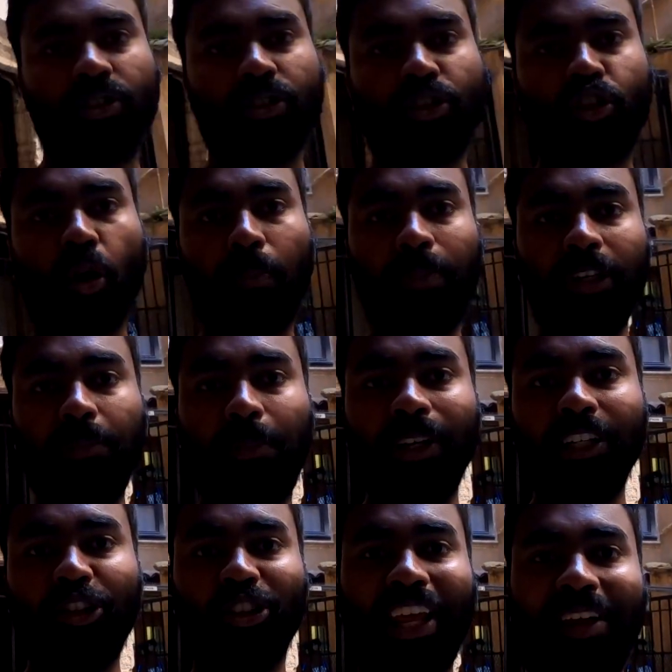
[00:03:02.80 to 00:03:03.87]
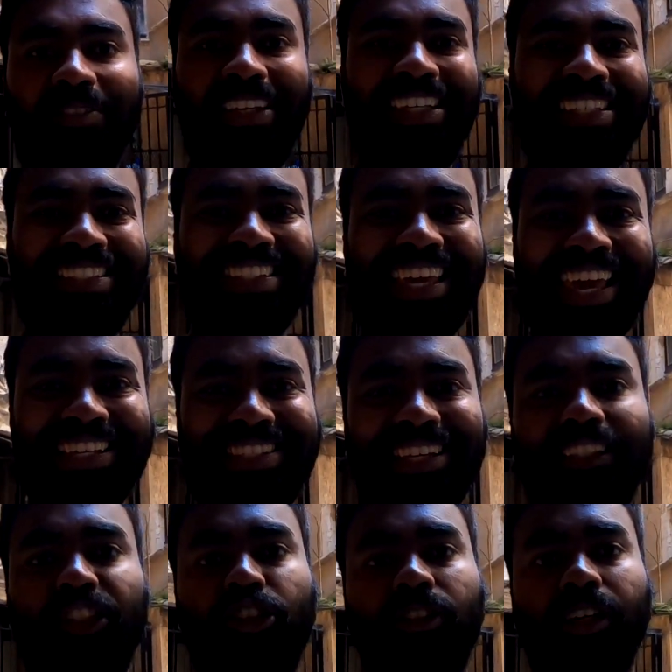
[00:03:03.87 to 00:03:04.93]
so people could have easy
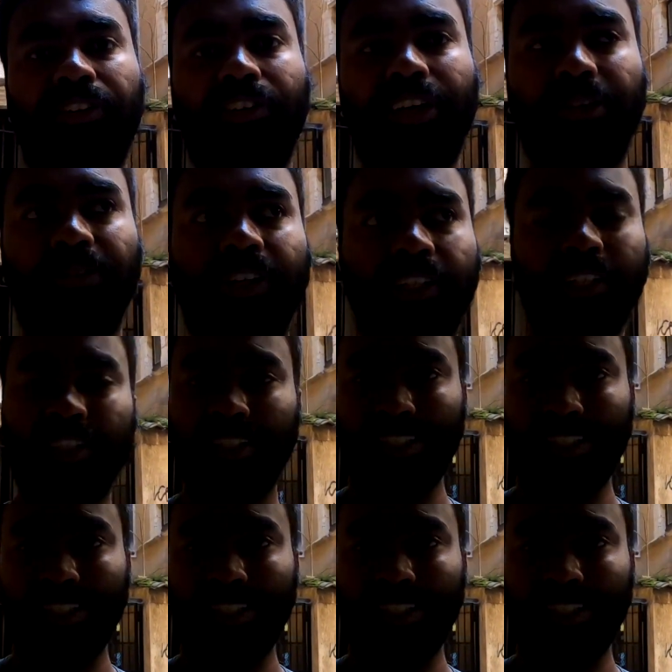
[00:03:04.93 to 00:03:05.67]
access to the river